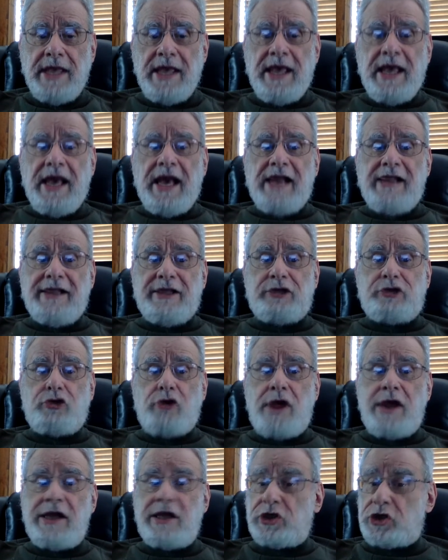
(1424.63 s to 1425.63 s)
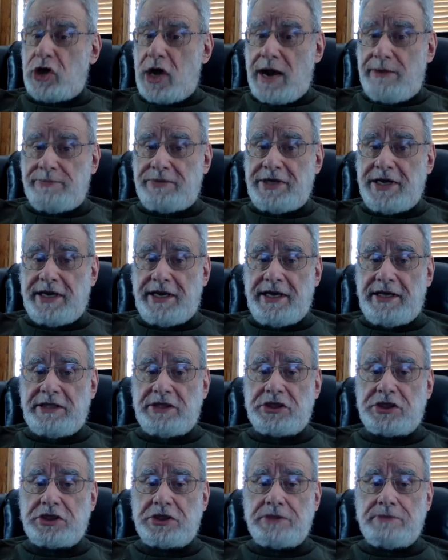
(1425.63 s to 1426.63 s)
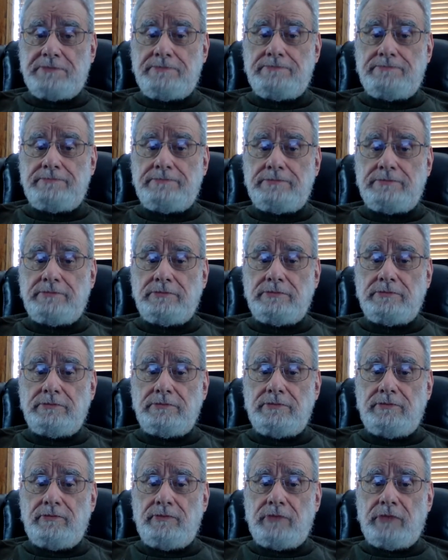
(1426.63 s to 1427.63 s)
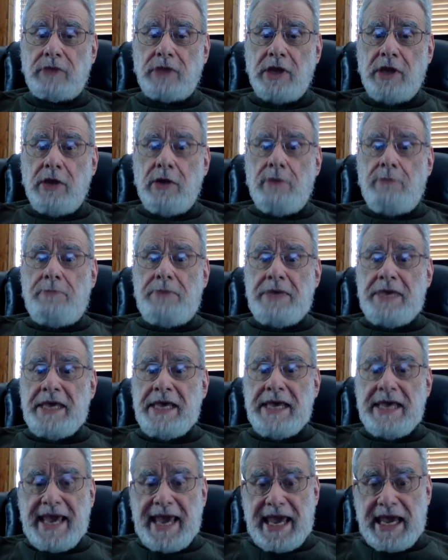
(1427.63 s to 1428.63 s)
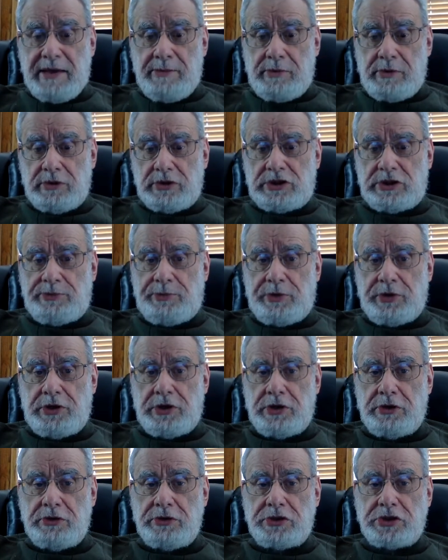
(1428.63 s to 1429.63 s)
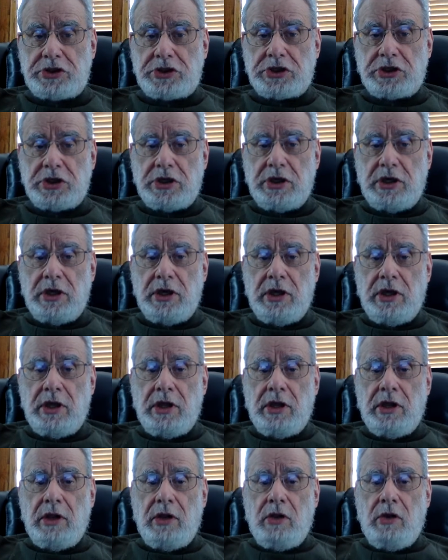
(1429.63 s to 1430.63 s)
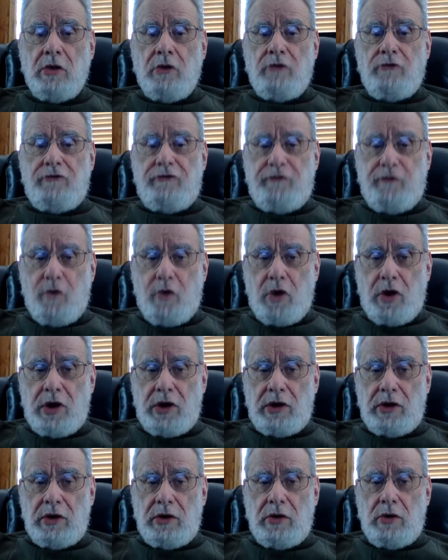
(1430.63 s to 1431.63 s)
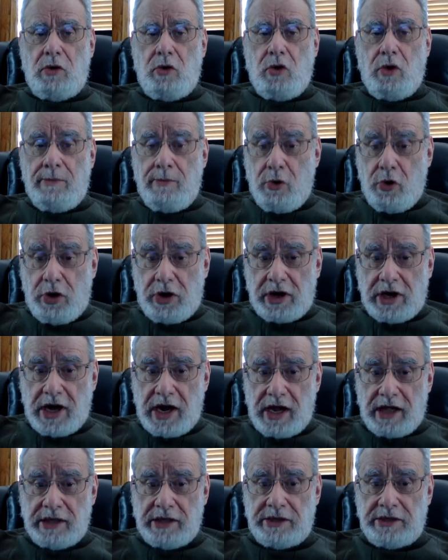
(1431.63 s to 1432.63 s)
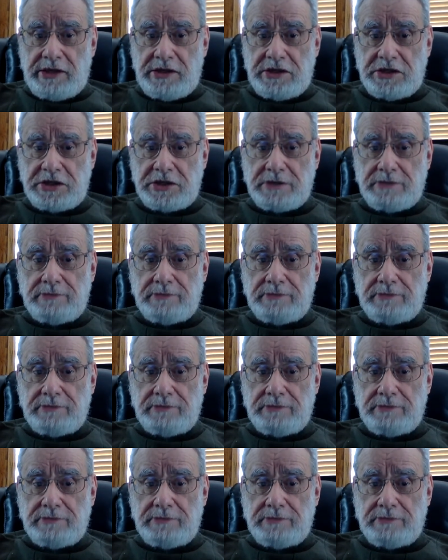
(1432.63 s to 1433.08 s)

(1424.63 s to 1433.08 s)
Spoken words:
electronic job tickets, being able to produce 4 or more colors,